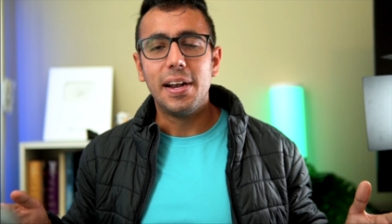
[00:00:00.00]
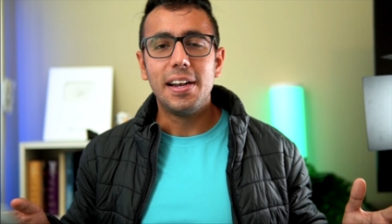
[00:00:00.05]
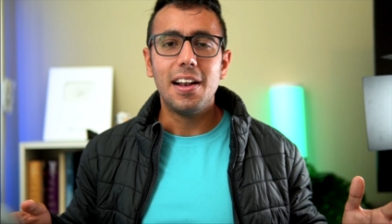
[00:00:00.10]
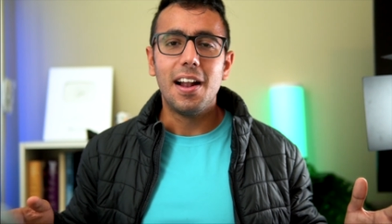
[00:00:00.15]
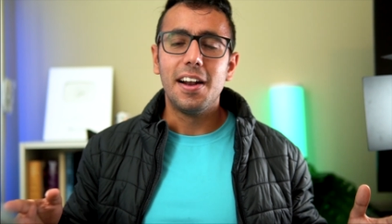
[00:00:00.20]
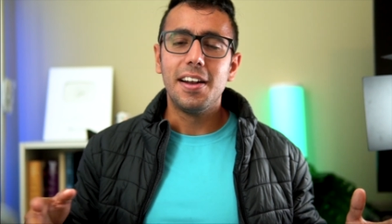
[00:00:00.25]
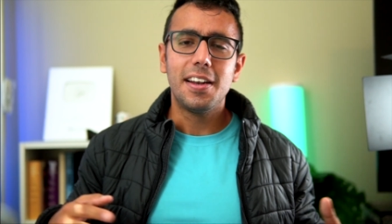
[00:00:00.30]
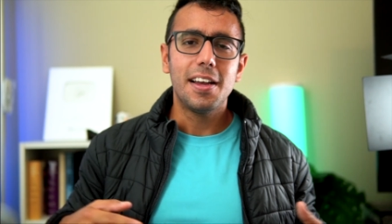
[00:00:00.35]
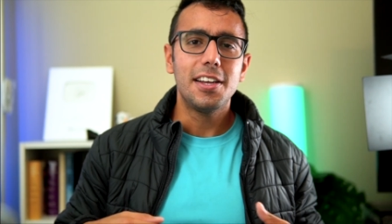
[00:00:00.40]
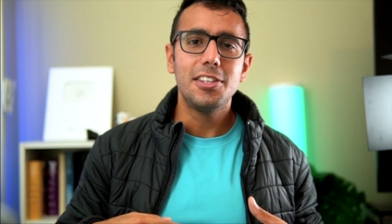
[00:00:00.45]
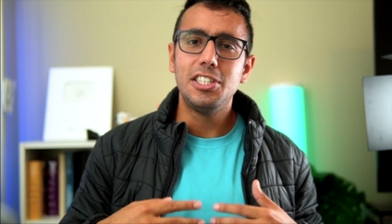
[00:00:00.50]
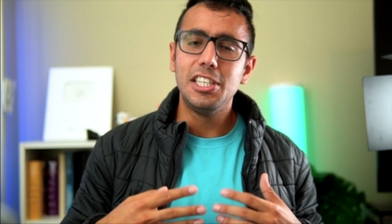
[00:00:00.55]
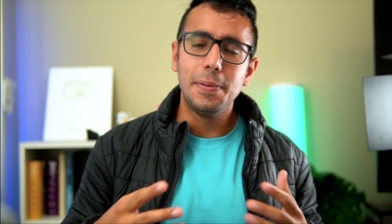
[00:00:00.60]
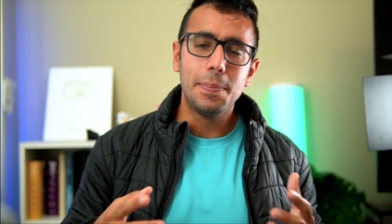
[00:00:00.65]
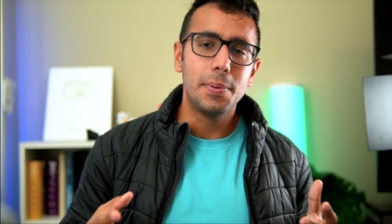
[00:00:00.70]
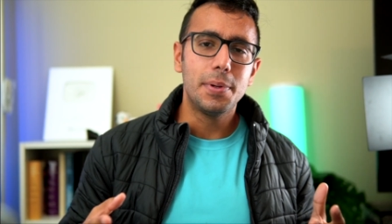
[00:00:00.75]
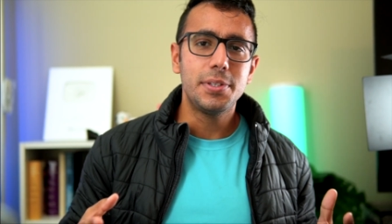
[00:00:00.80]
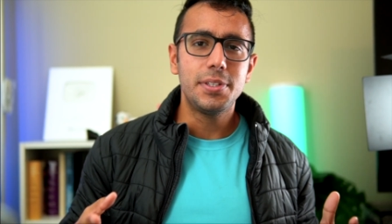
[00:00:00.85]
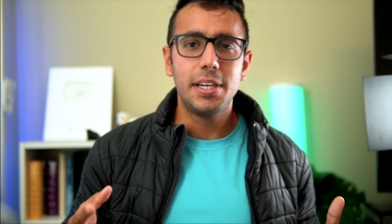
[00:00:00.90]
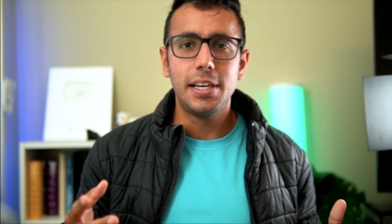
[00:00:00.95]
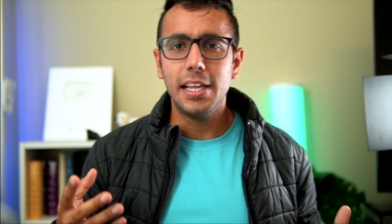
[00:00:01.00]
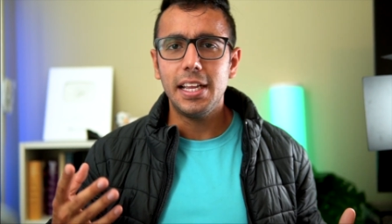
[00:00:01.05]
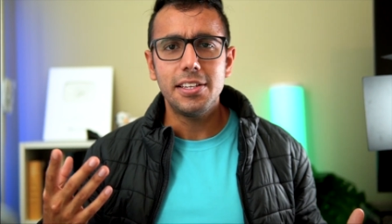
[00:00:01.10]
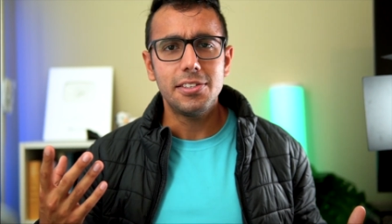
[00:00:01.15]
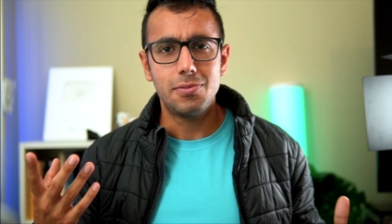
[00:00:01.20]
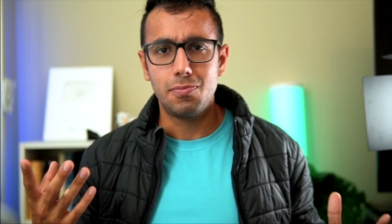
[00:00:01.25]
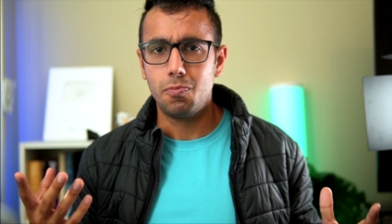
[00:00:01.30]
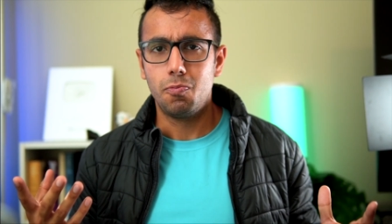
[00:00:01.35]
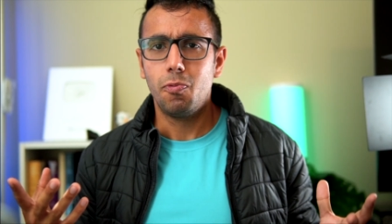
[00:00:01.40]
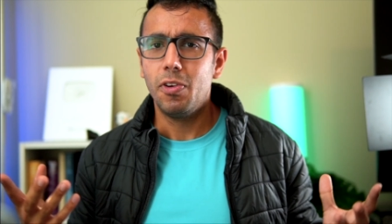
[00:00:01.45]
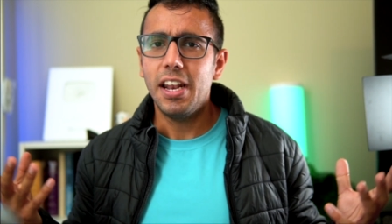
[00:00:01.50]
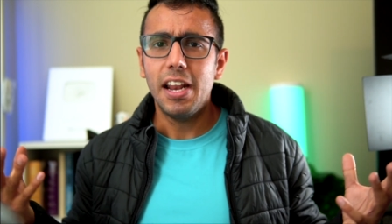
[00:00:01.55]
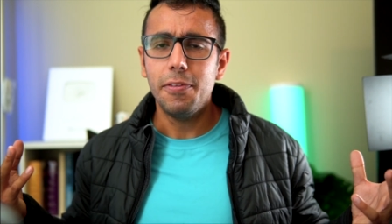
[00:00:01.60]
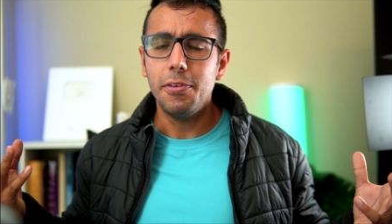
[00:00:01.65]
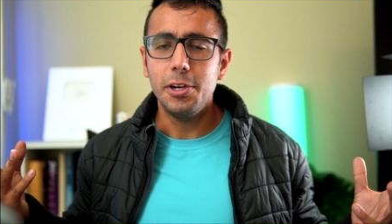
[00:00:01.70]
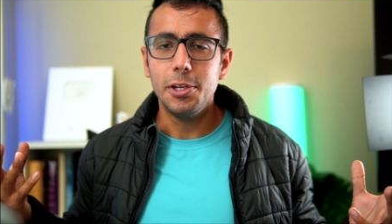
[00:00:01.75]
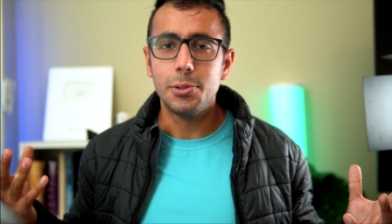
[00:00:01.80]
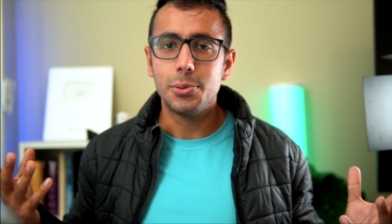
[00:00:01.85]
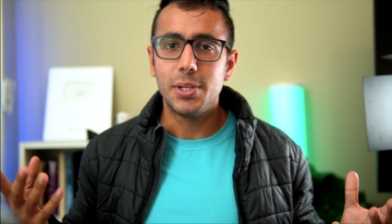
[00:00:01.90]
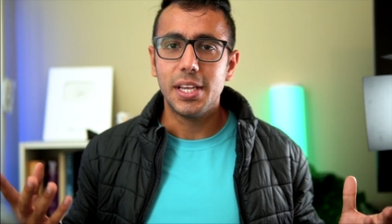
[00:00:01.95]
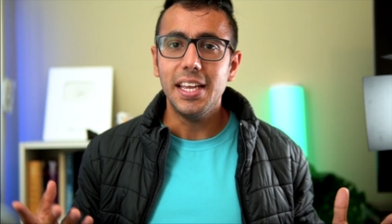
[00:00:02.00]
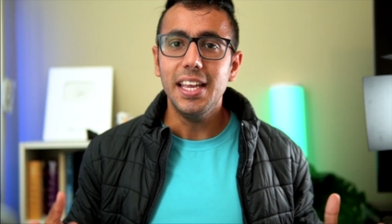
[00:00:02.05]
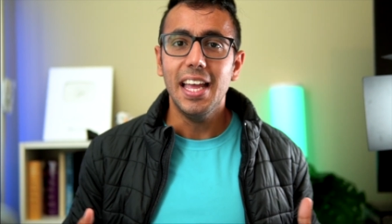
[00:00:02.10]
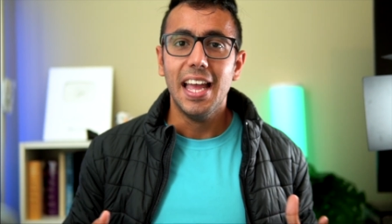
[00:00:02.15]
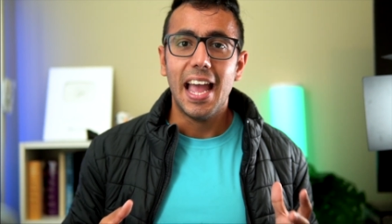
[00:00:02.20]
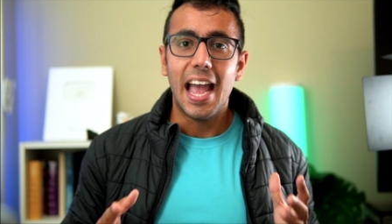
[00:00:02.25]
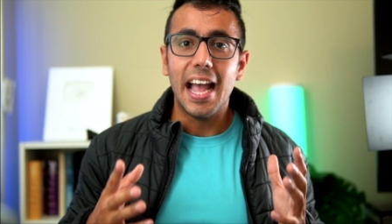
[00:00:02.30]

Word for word: Atlanta, cheaper cities, wherever you stay,